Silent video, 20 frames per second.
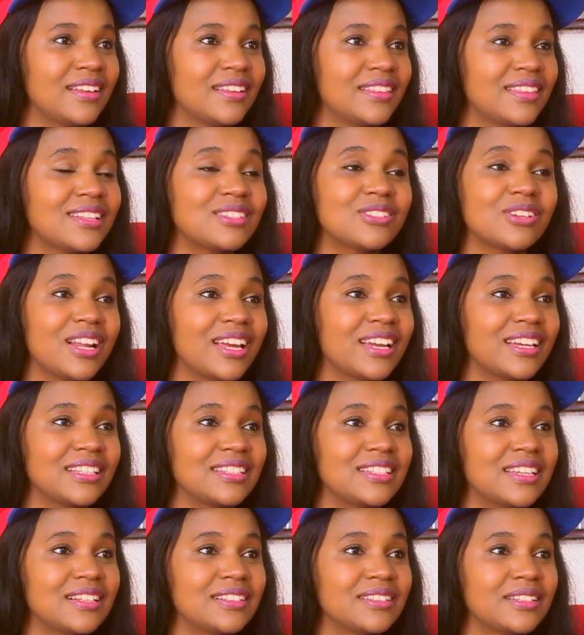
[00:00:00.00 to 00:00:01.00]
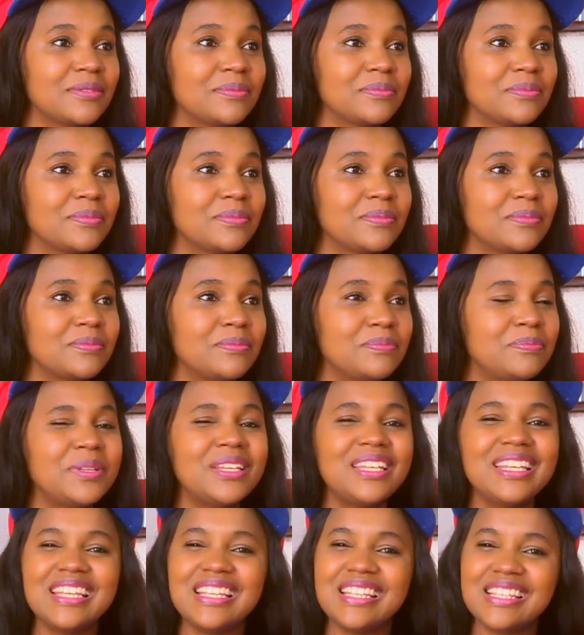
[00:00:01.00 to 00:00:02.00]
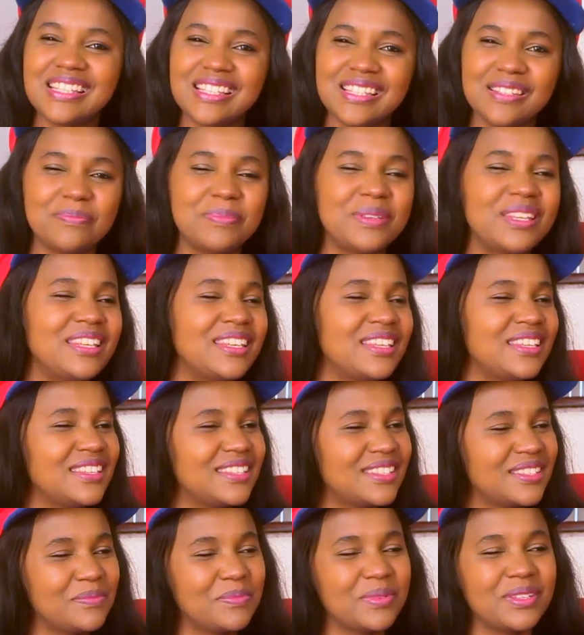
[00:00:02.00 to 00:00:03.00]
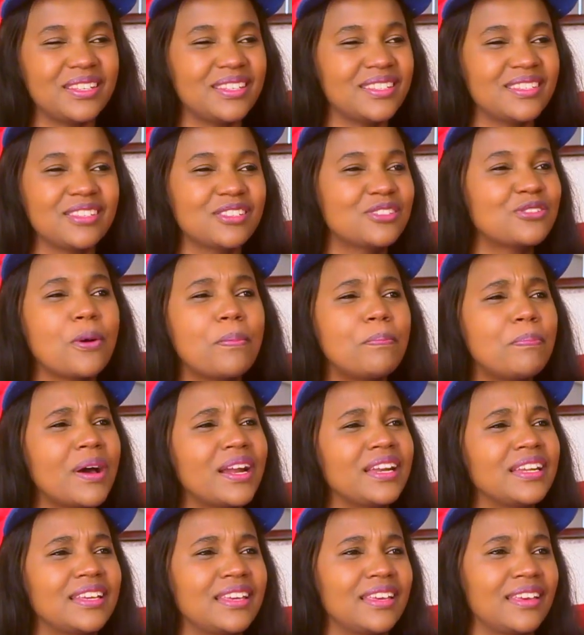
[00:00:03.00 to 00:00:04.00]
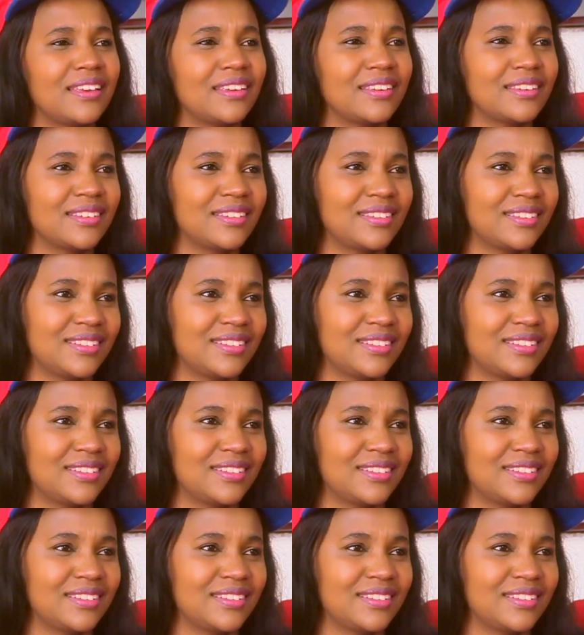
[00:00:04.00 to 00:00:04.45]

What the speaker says: That's all I can tell them. Be easy, be easy, be easy. Stop panicking.